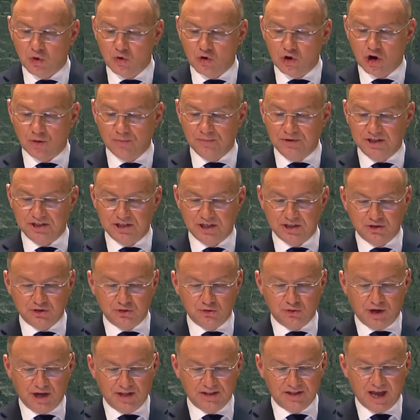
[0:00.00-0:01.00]
committed
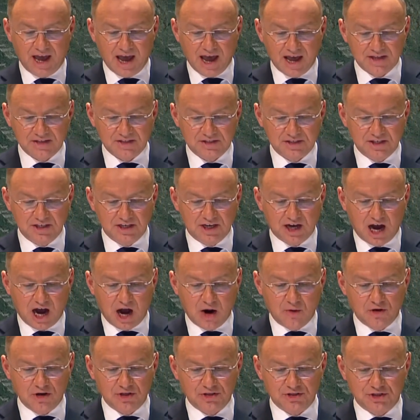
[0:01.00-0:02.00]
to enhancing
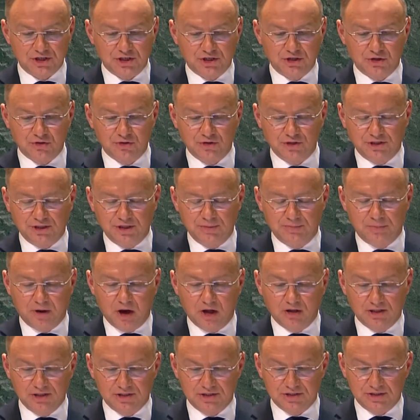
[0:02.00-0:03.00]
our security
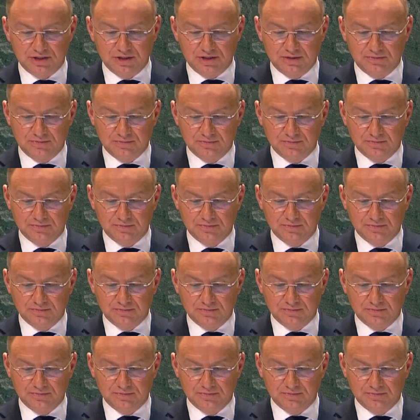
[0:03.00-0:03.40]
policy.